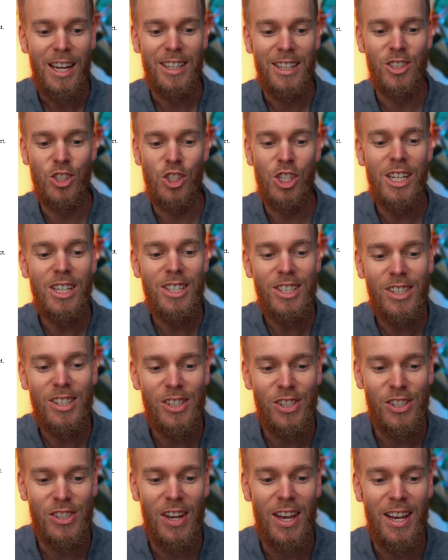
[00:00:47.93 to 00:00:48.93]

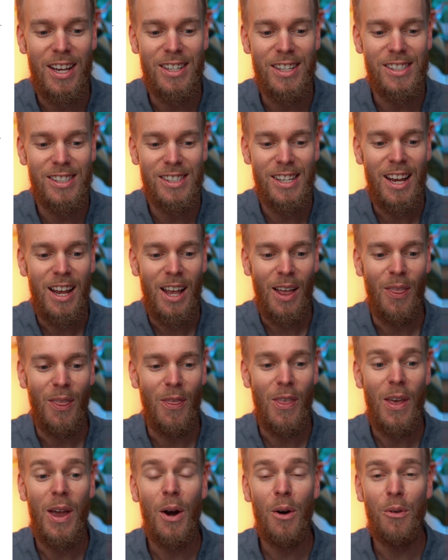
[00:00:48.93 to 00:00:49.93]
Jesus says,
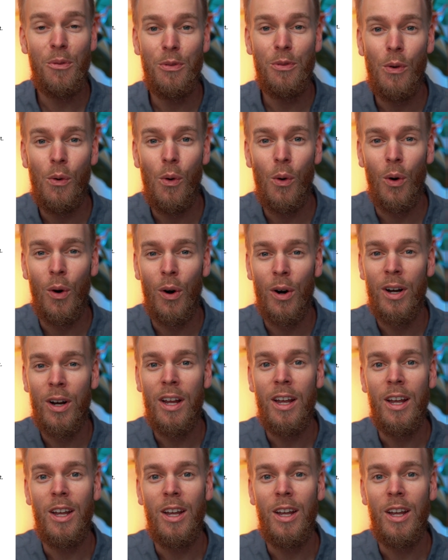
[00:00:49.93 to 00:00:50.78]
"Therefore